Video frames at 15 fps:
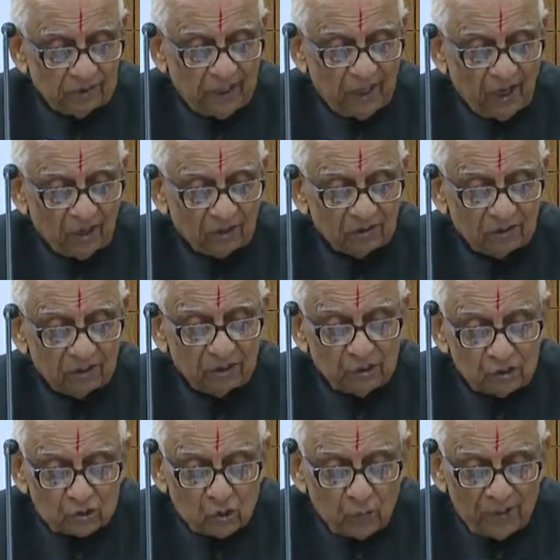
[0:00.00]
They are
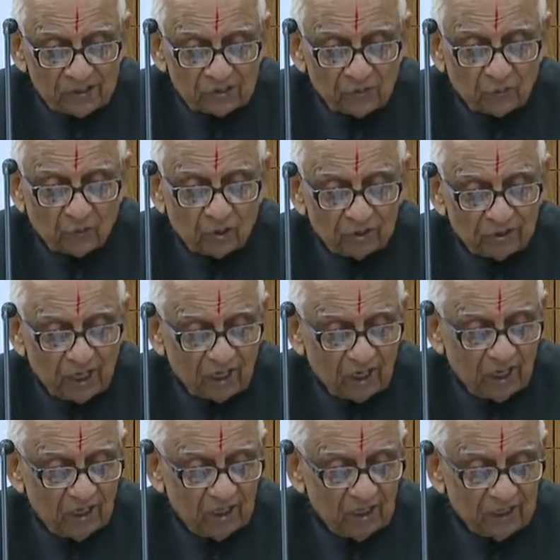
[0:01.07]
instruments of, they
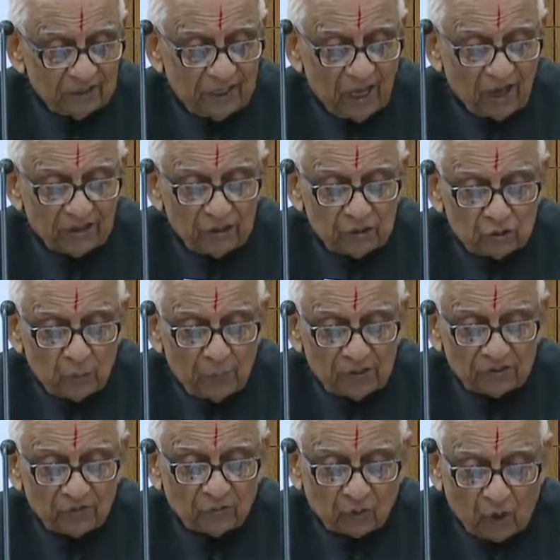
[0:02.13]
are, they are
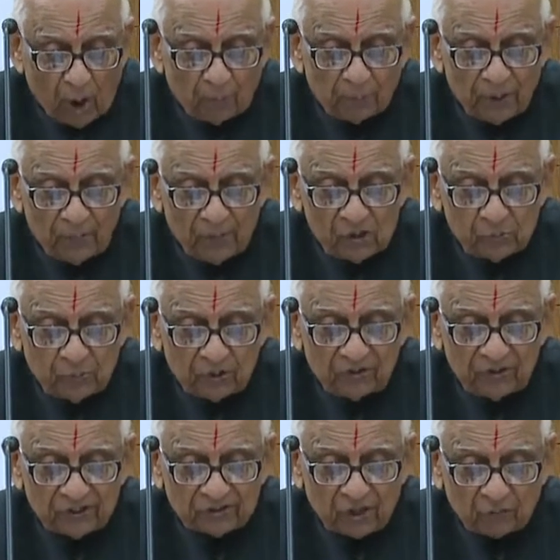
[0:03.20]
instruments of compromise
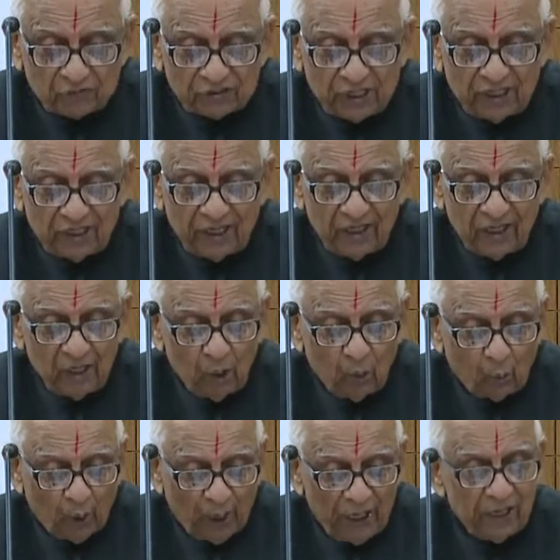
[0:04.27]
between a sufficiently
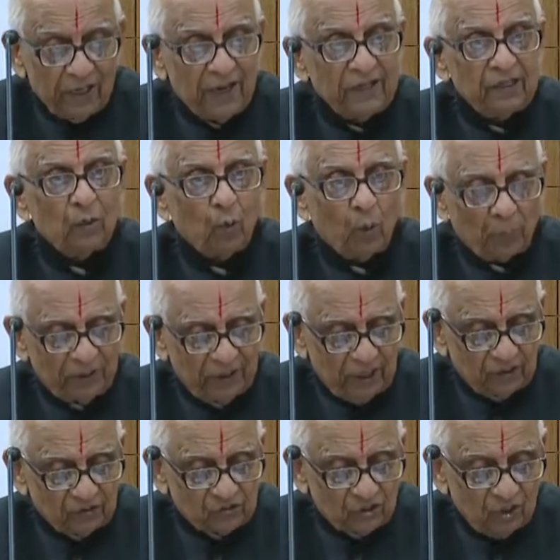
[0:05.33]
wide range of
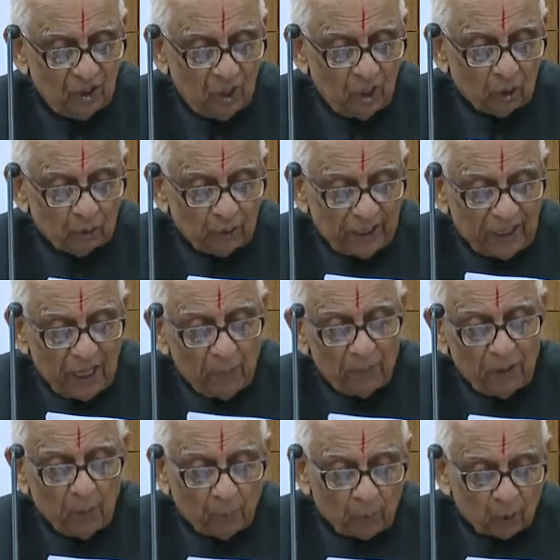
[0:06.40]
opinions to
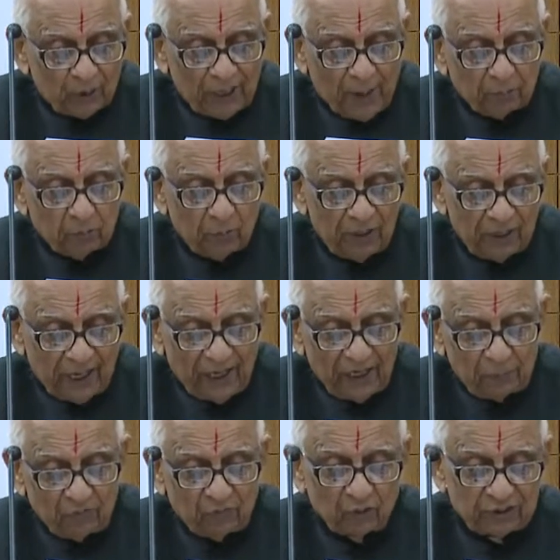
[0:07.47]
enable a program to be
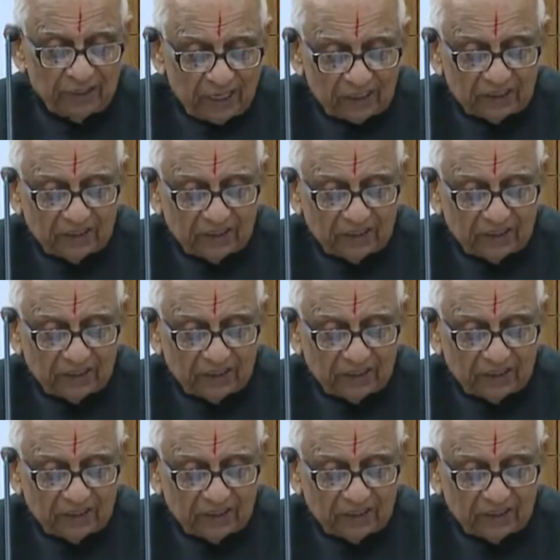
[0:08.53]
laid before the